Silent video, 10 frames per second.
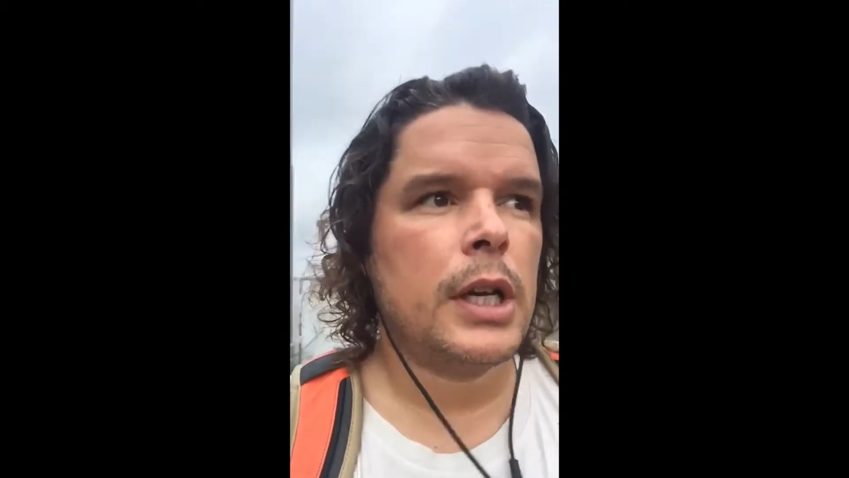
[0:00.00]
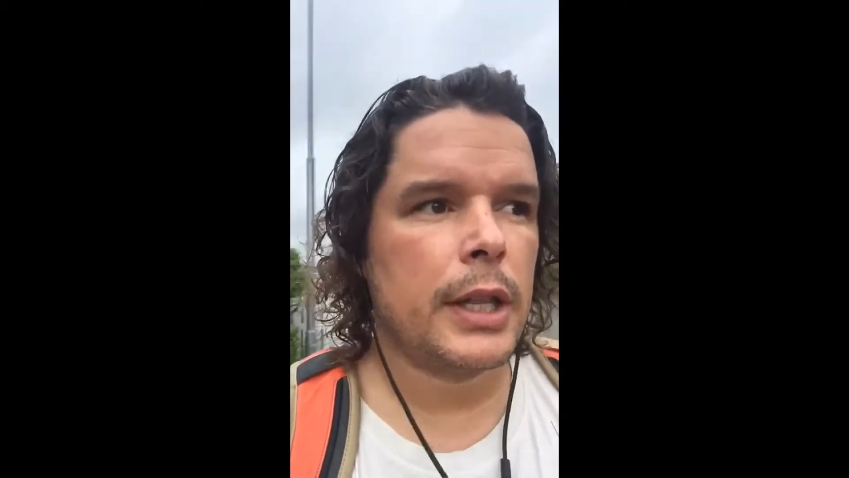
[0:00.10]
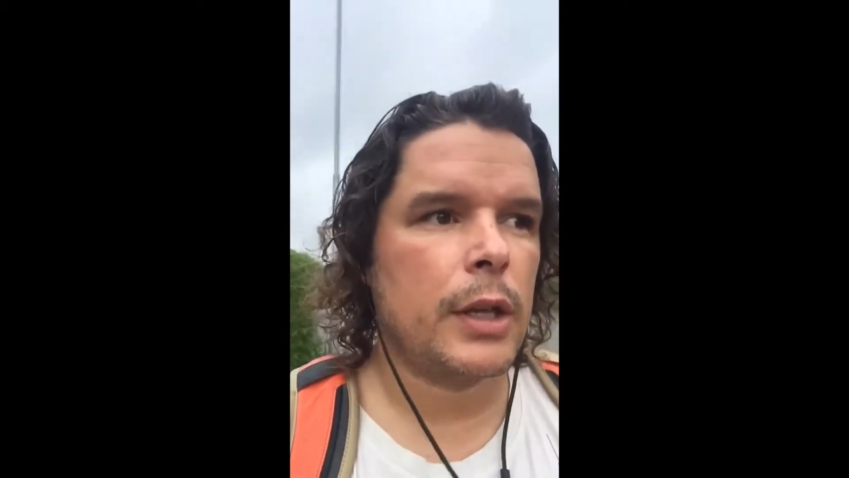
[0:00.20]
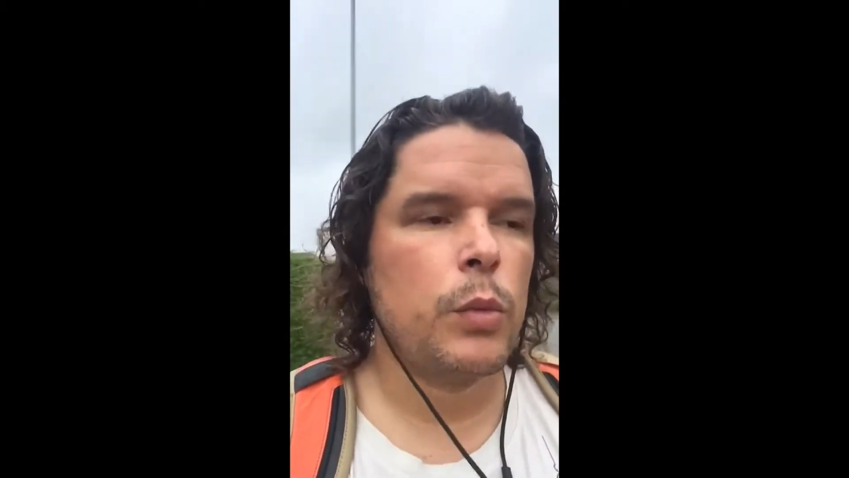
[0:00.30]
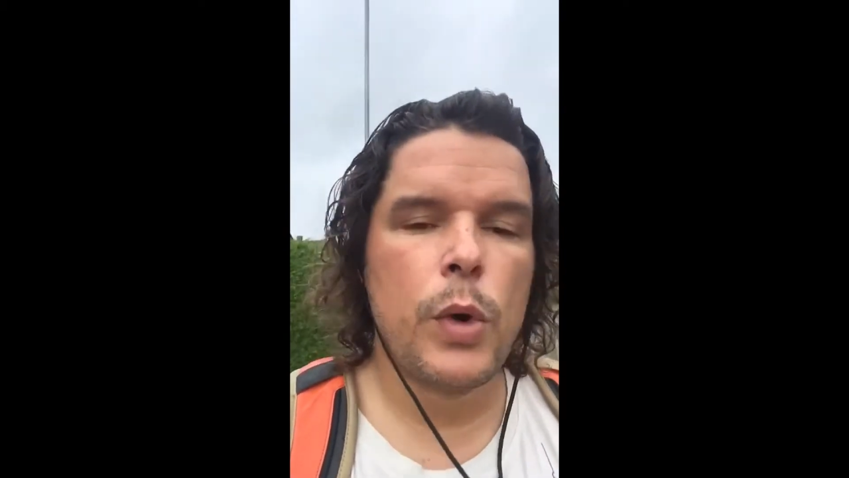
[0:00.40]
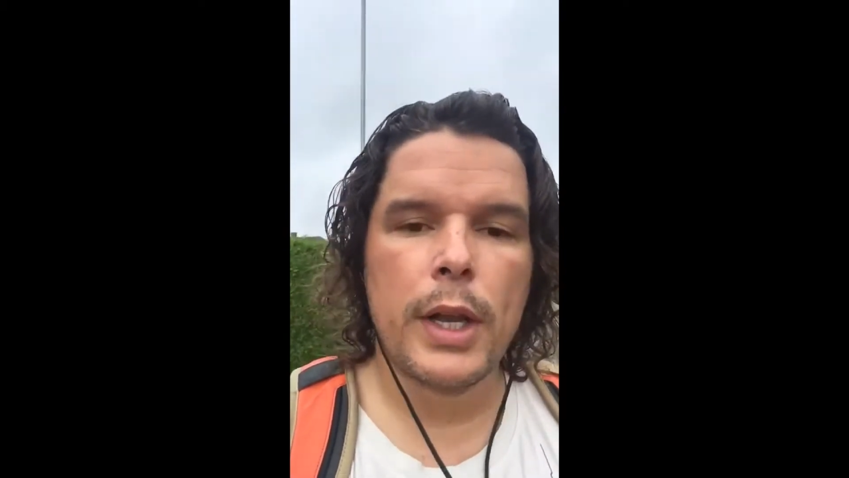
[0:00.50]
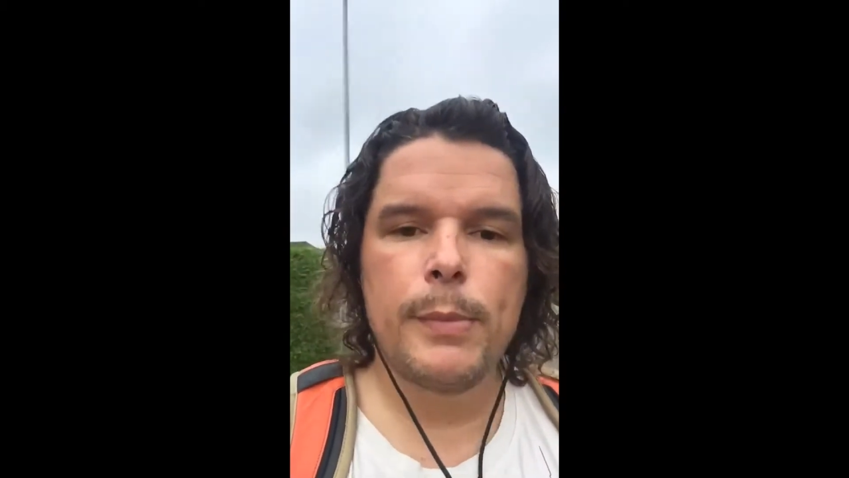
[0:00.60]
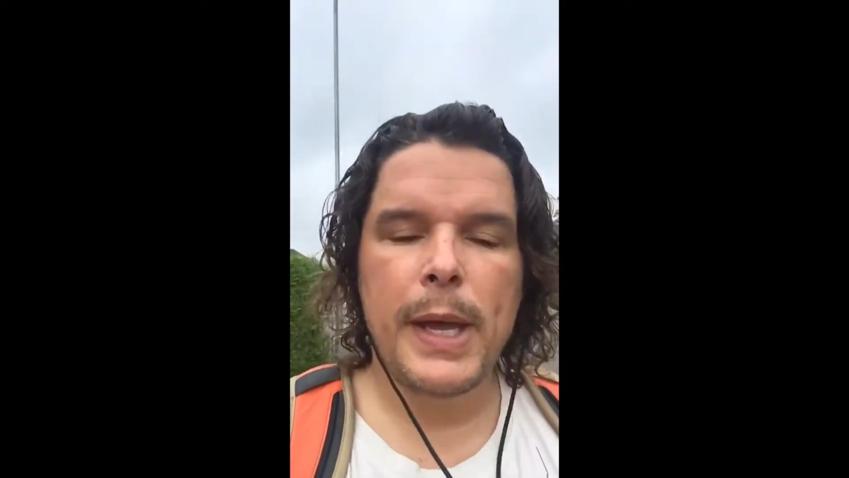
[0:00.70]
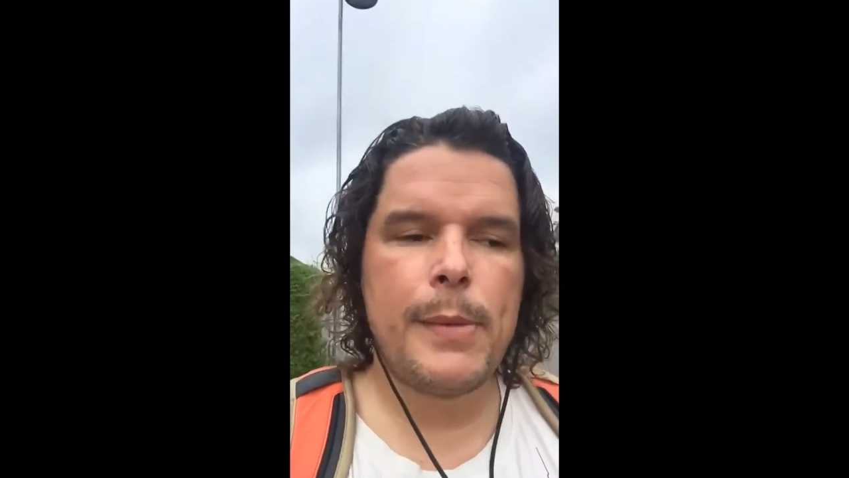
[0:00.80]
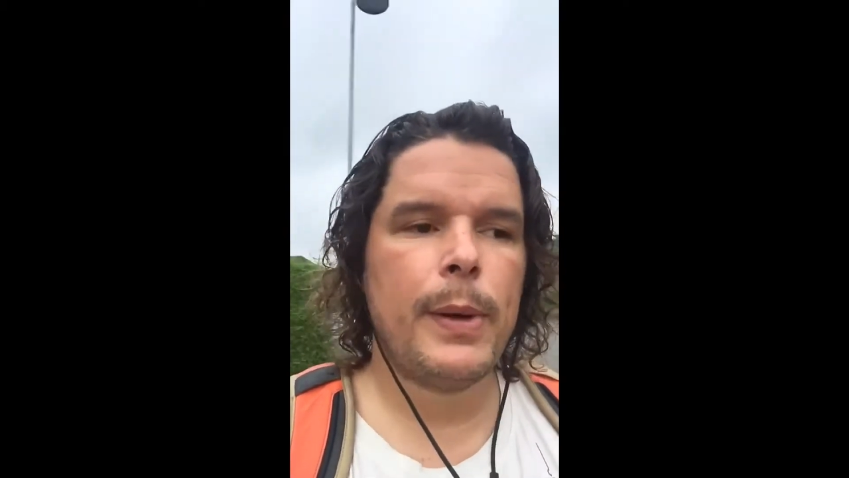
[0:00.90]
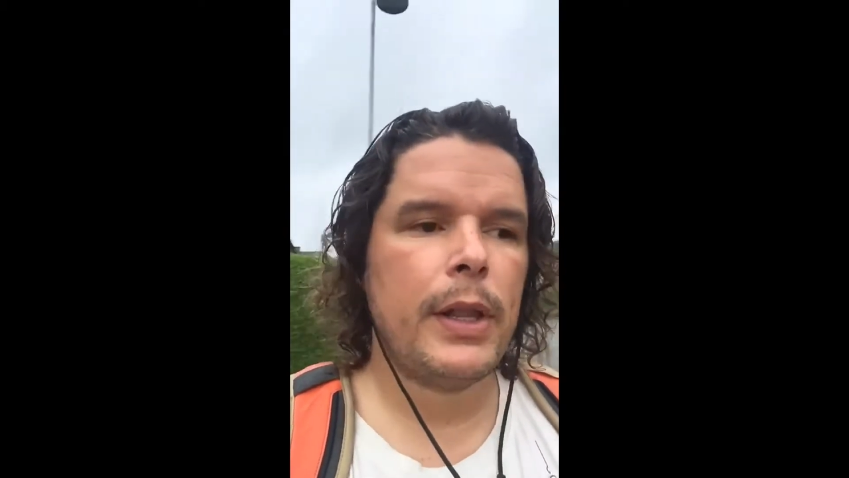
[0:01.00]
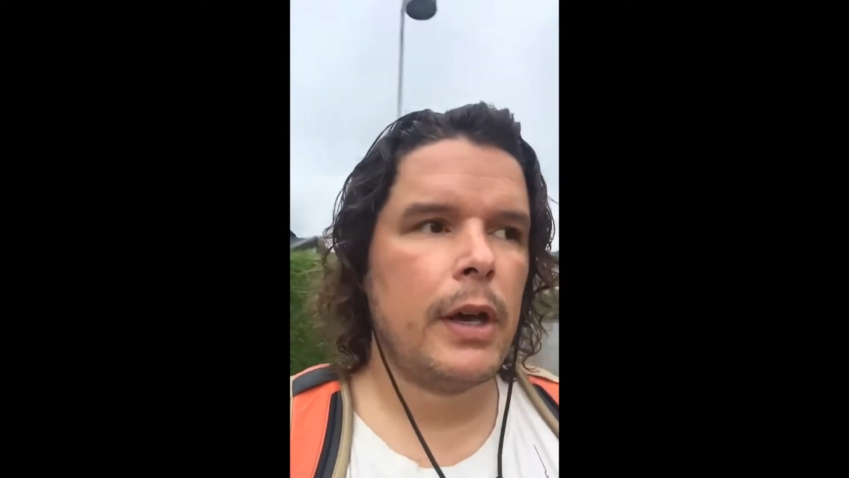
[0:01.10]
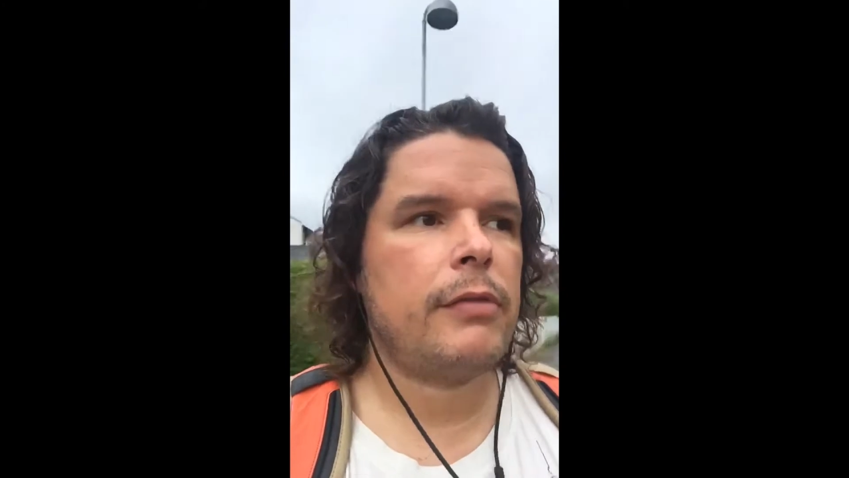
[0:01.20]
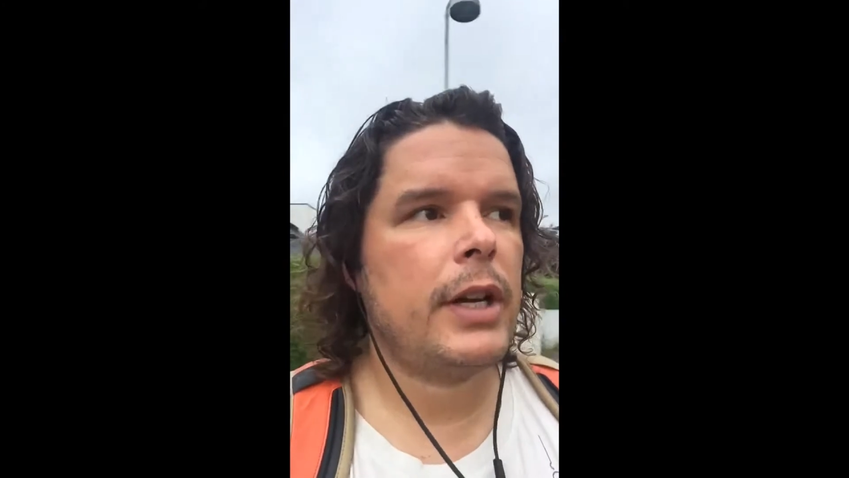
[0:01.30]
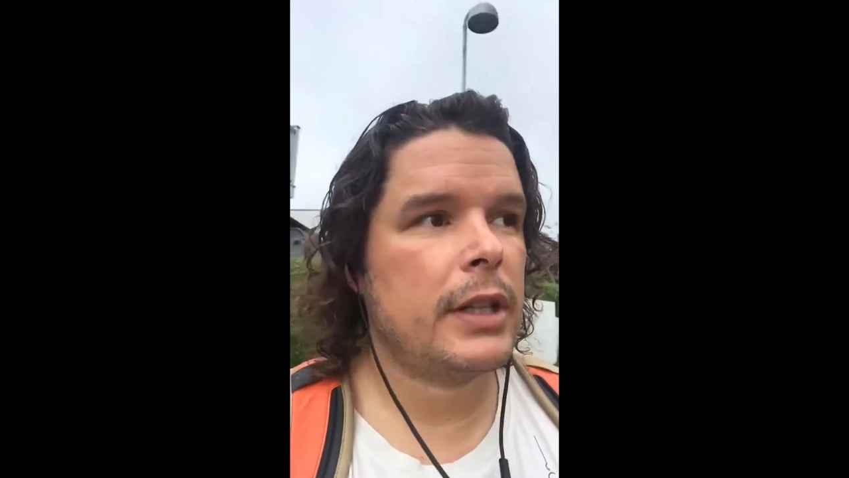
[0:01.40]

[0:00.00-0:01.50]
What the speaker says: think of one paper that I've read.